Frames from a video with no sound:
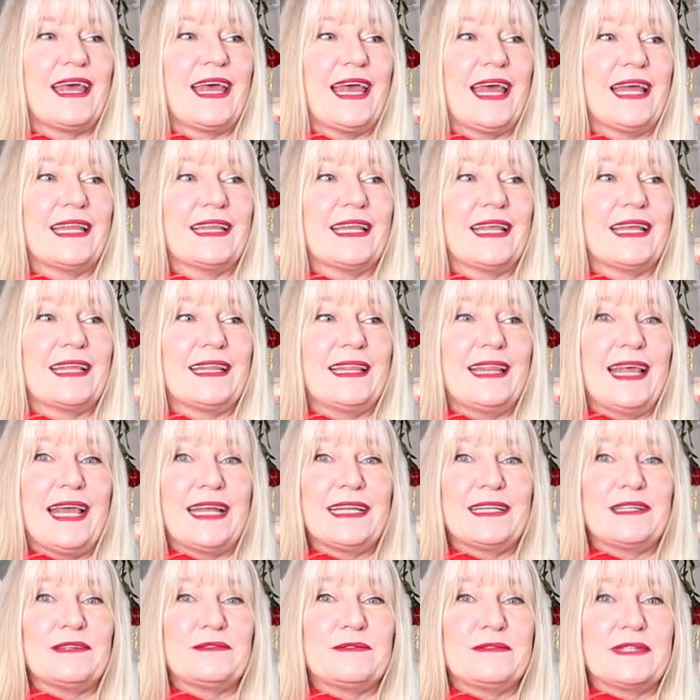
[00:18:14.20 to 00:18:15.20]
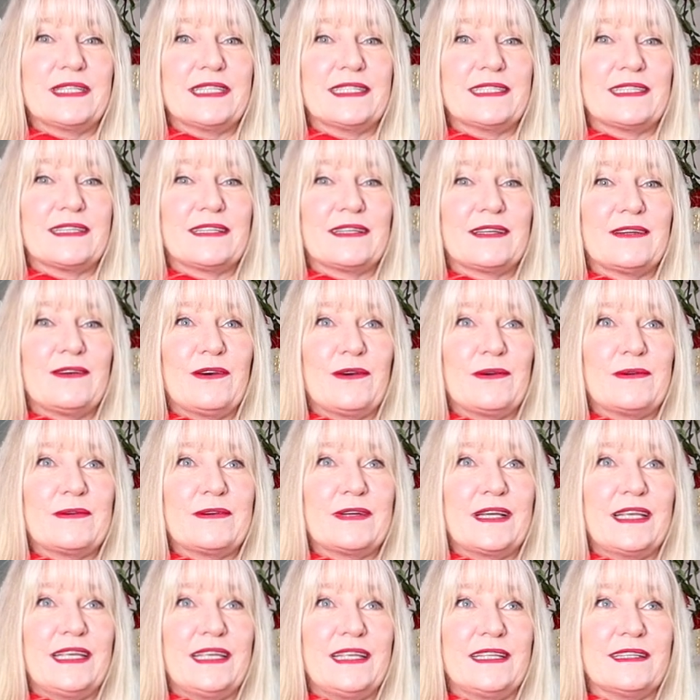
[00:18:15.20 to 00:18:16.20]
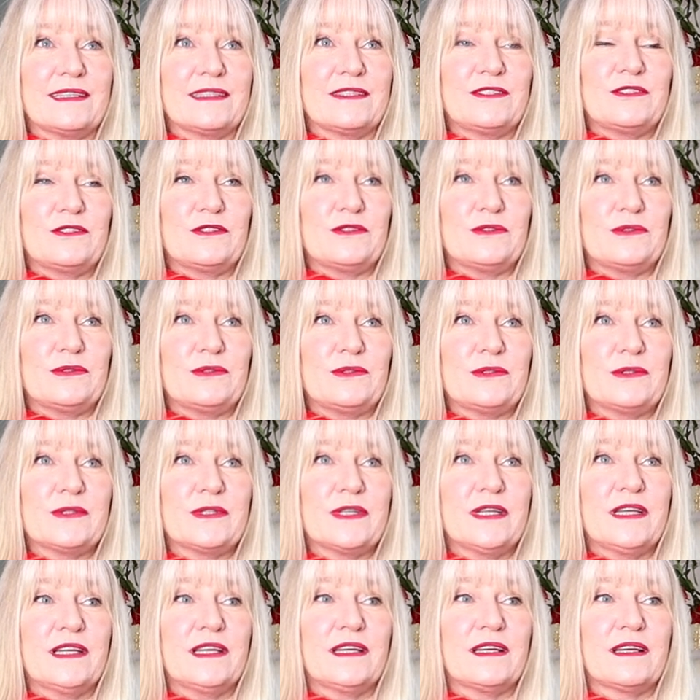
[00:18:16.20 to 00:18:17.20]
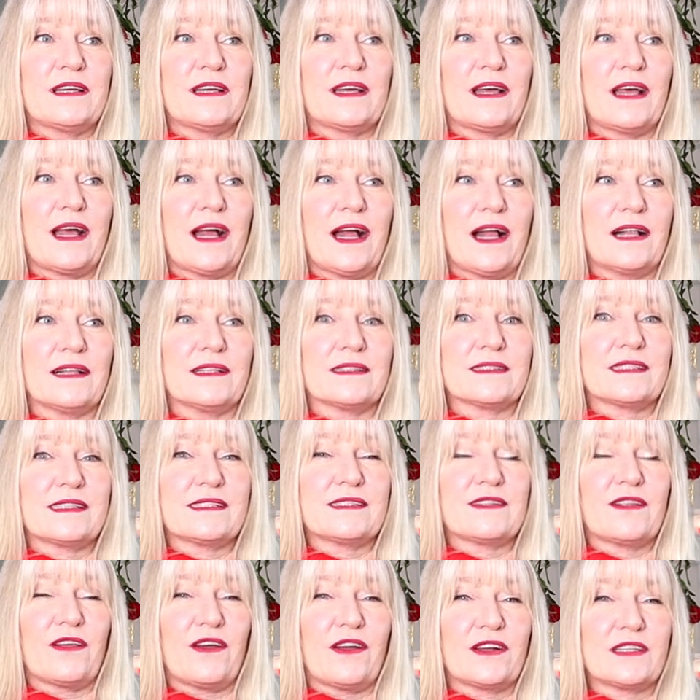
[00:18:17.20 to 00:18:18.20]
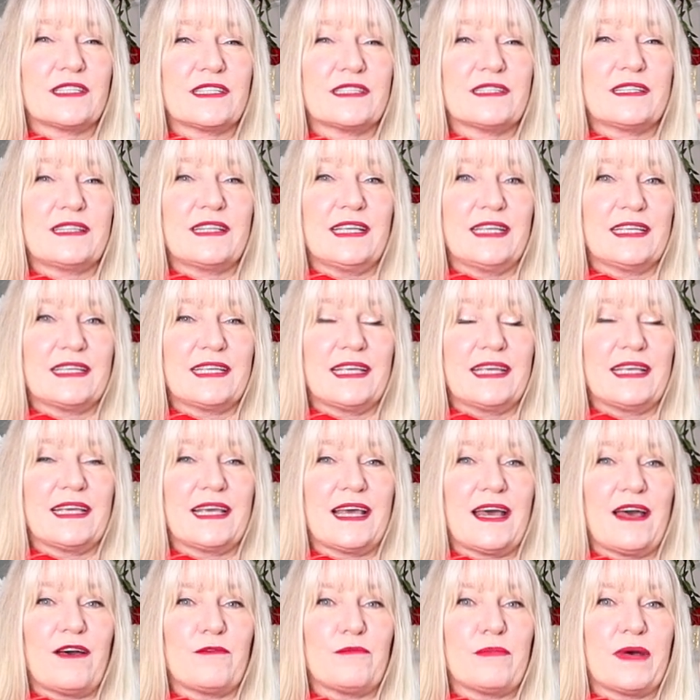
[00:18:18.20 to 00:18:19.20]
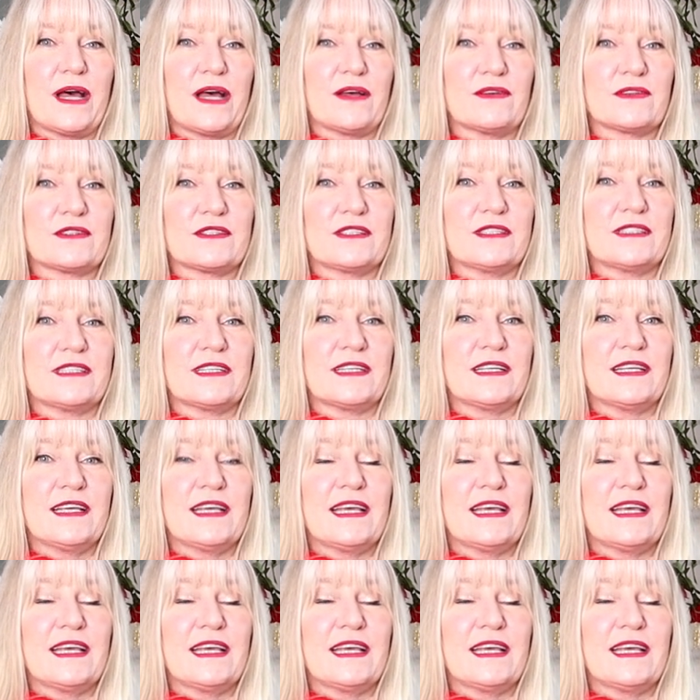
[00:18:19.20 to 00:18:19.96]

And then we'll go into, I'll start thinking about